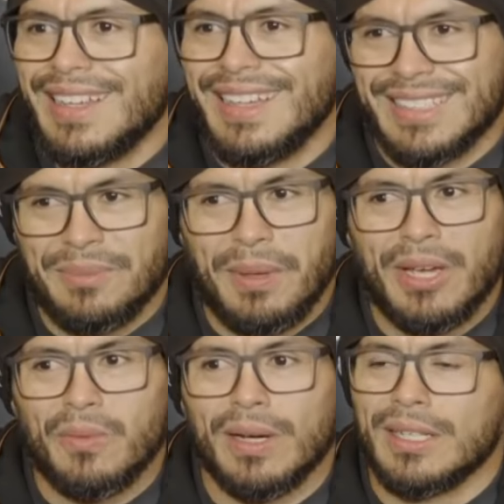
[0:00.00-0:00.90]
It's a
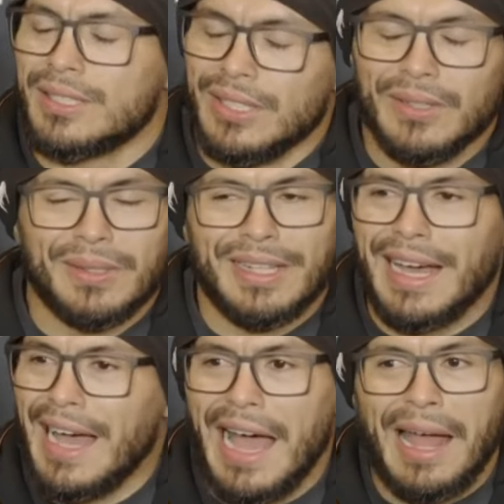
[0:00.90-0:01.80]
bigger one. So
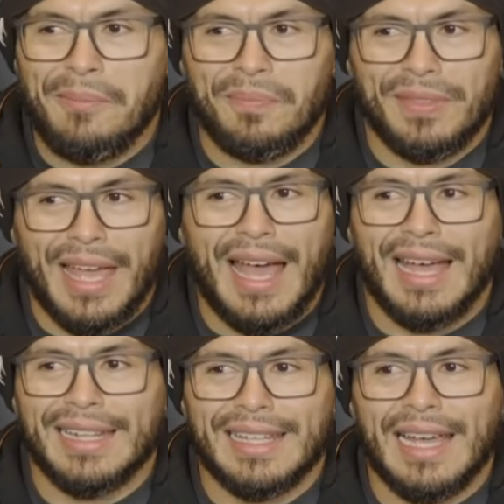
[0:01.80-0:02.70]

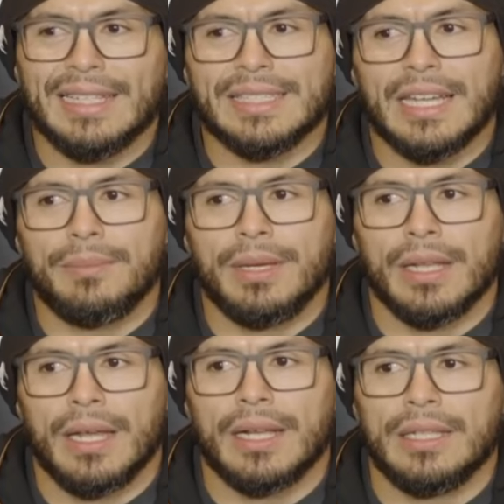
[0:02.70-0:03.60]
that's going to be a
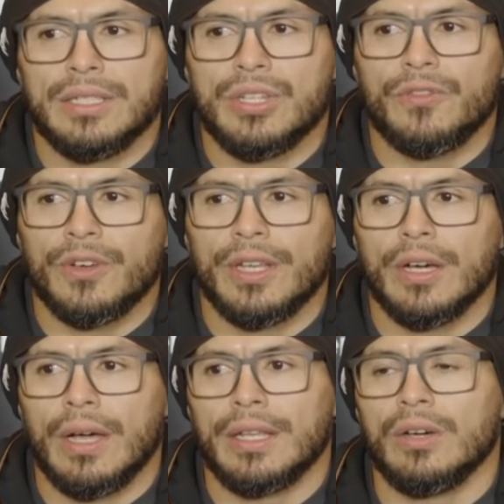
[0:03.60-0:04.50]
lot of the difference
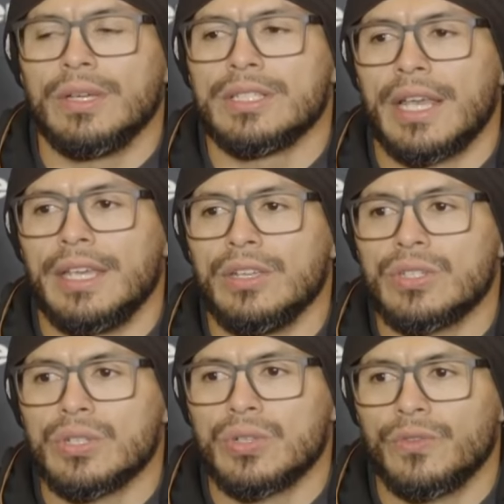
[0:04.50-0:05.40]
now. I know he's
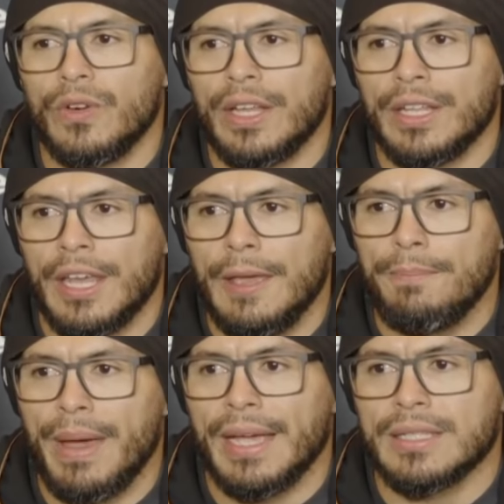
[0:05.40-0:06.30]
used to fight in the
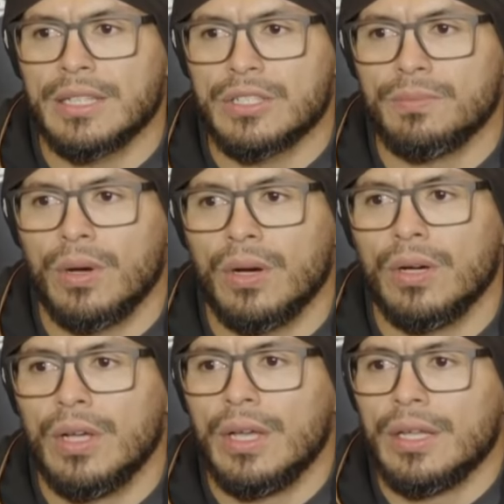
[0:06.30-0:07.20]
Apex, the
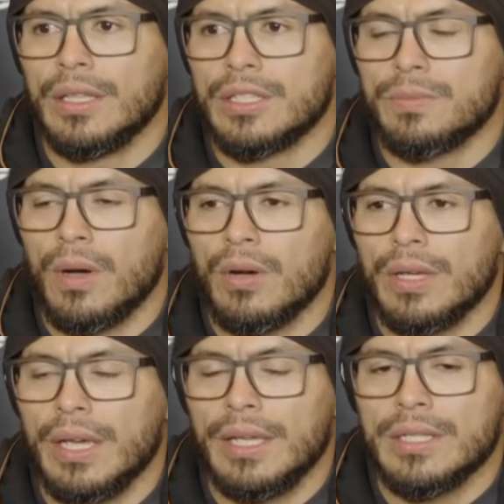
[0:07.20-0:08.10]
small cage.